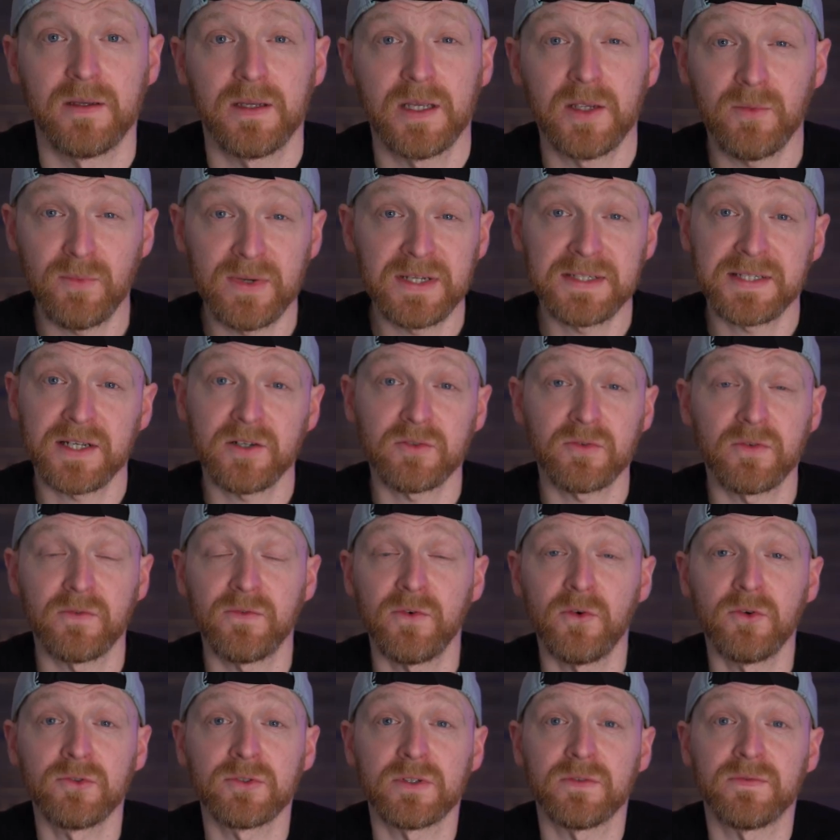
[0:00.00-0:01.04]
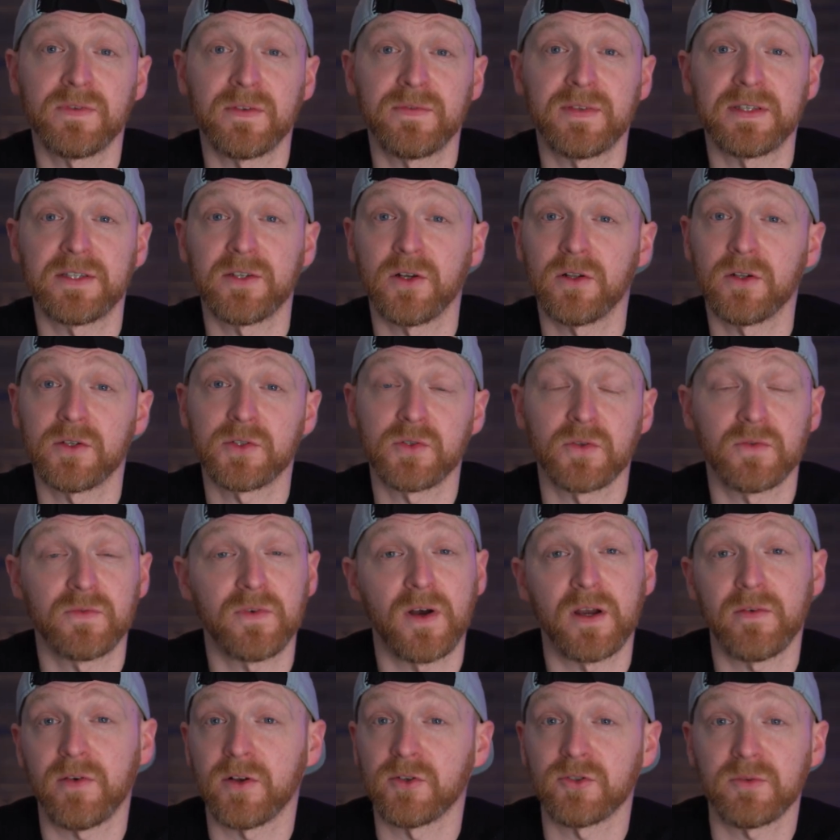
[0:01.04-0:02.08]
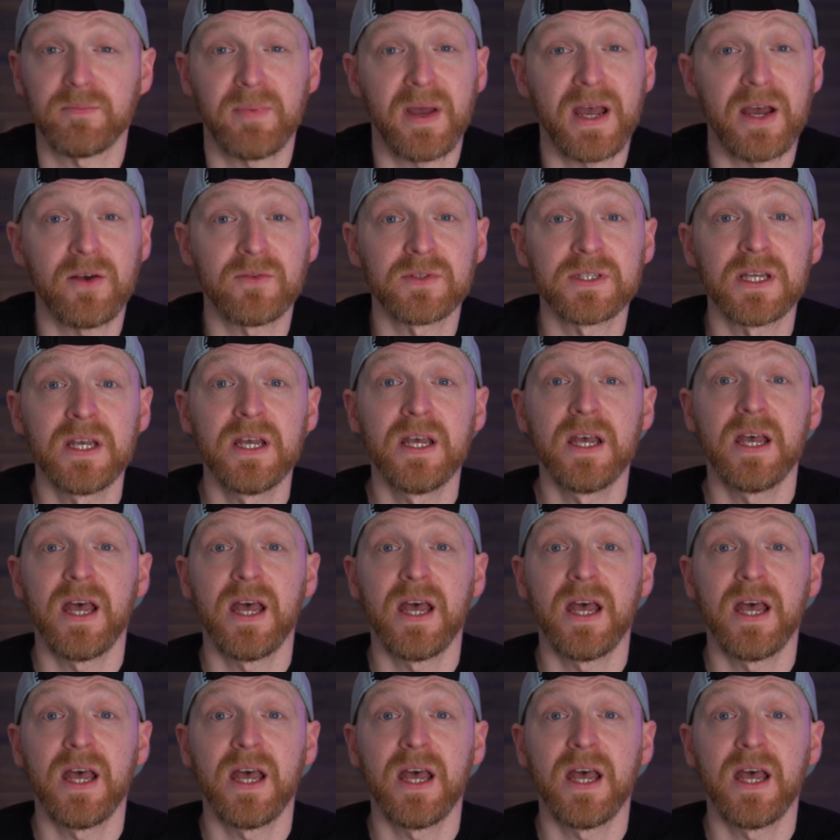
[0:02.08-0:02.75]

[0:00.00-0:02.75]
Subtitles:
It retails for $450 or £500